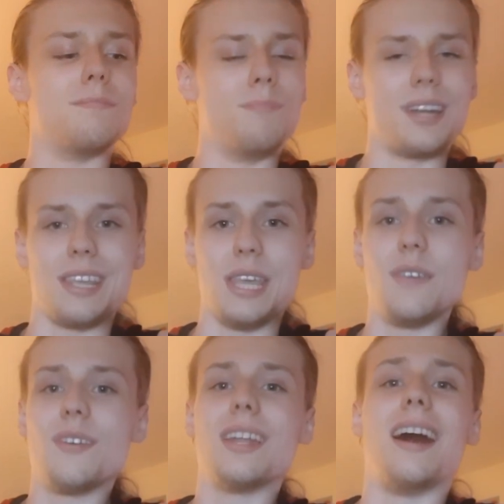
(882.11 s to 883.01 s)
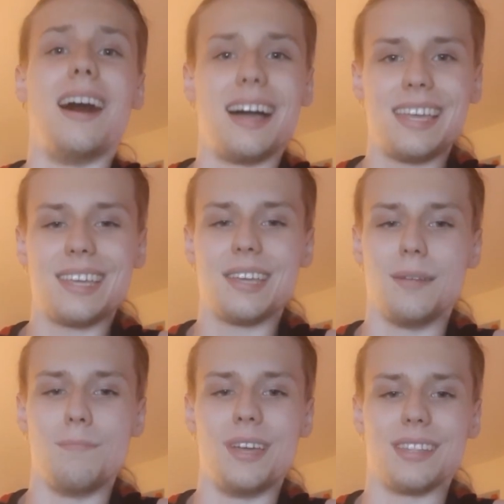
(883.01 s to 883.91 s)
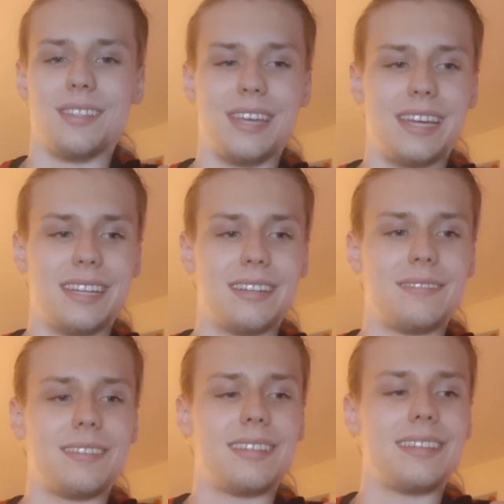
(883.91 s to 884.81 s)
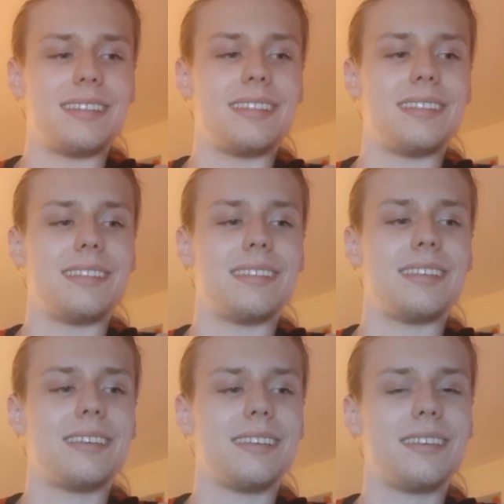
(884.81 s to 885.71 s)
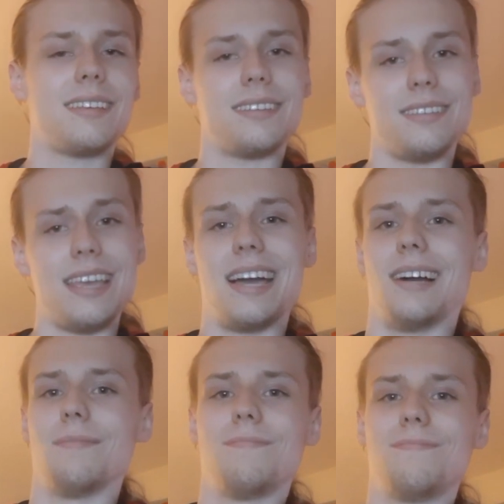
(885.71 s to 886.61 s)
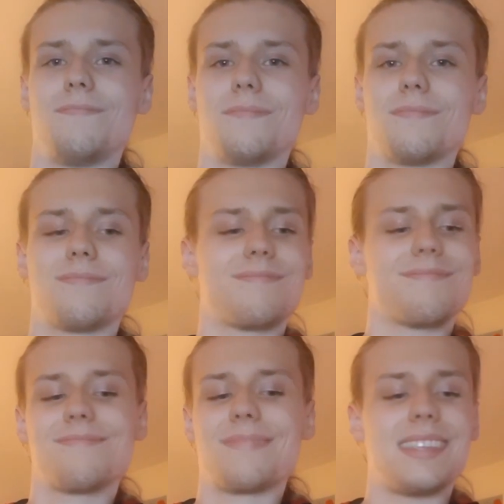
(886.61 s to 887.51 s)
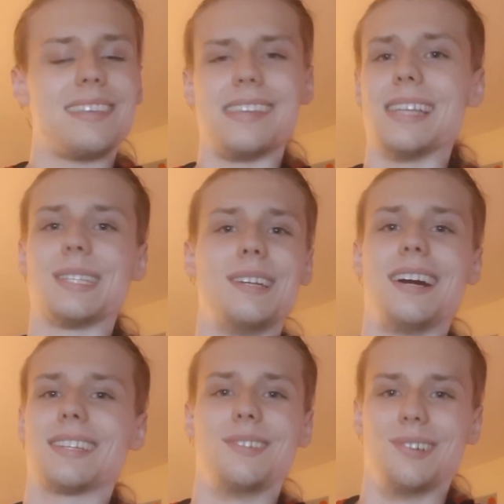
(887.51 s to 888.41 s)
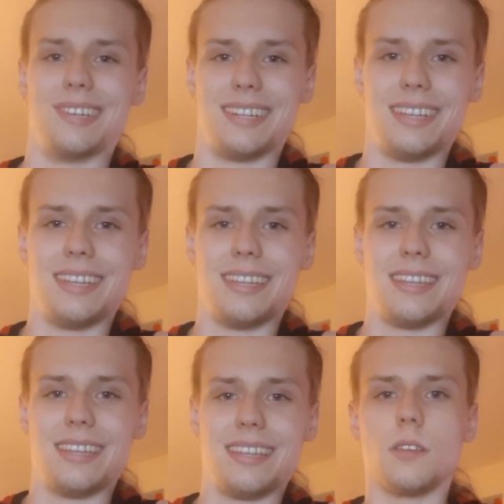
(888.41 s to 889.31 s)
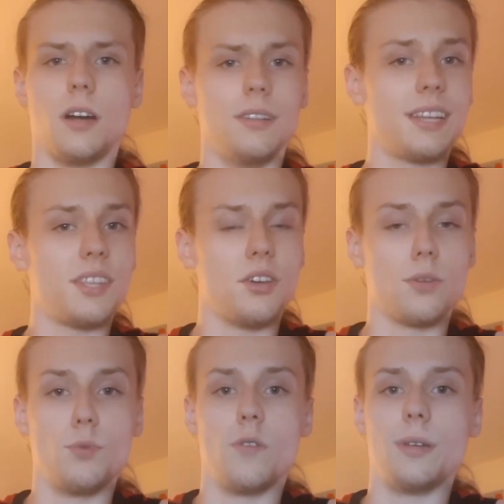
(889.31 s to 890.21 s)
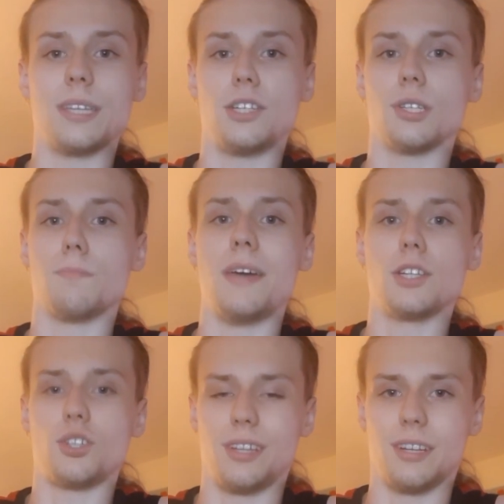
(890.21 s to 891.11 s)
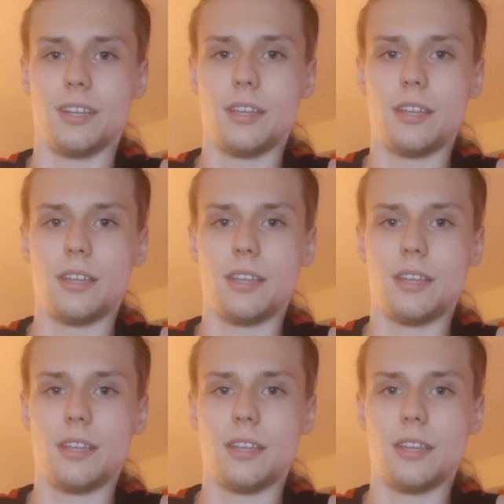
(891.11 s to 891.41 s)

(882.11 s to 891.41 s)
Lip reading: But even I can admit that, yeah, it's not good. Unlike the other movies I just mentioned,